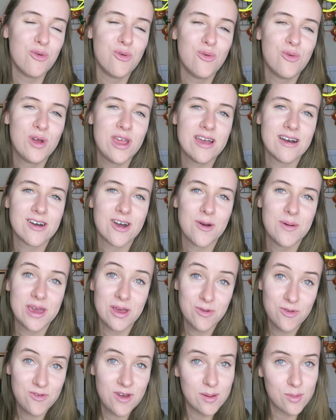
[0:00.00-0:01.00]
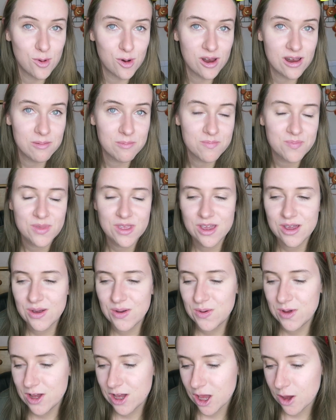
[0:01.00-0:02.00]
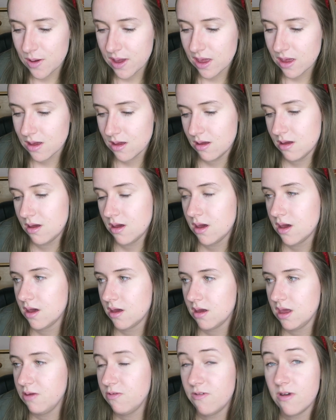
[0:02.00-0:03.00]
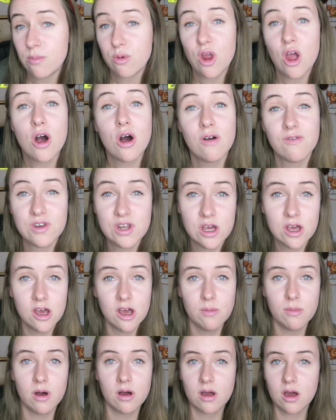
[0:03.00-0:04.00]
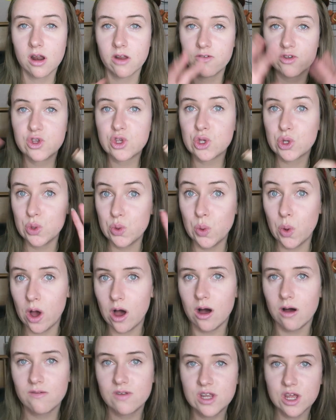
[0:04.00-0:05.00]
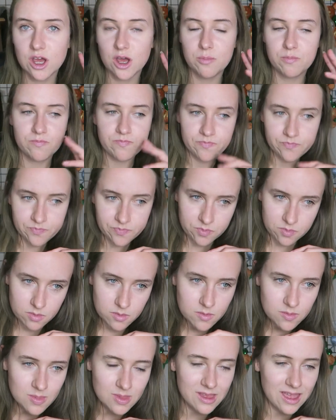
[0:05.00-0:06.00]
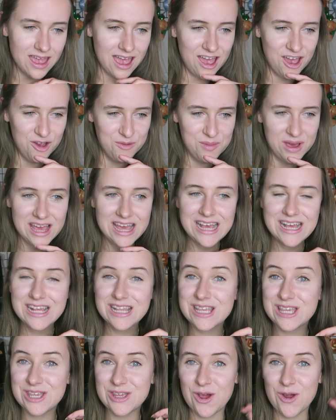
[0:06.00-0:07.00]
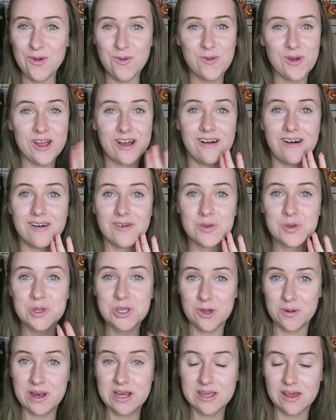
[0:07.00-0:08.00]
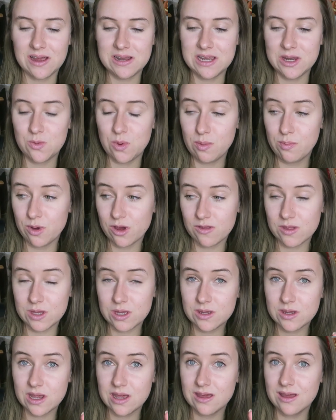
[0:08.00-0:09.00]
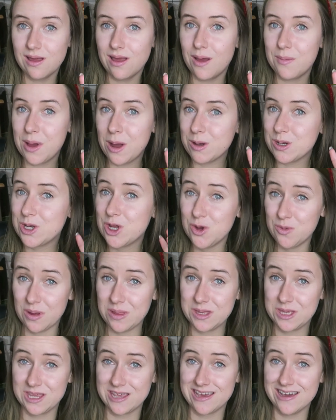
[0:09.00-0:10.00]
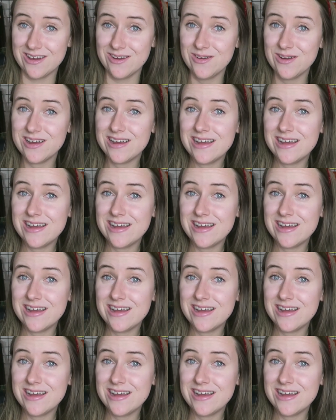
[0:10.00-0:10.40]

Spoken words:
We are going in February. We are going in February half term, our kind of school half term. So we are so excited. We booked this about 2 months ago.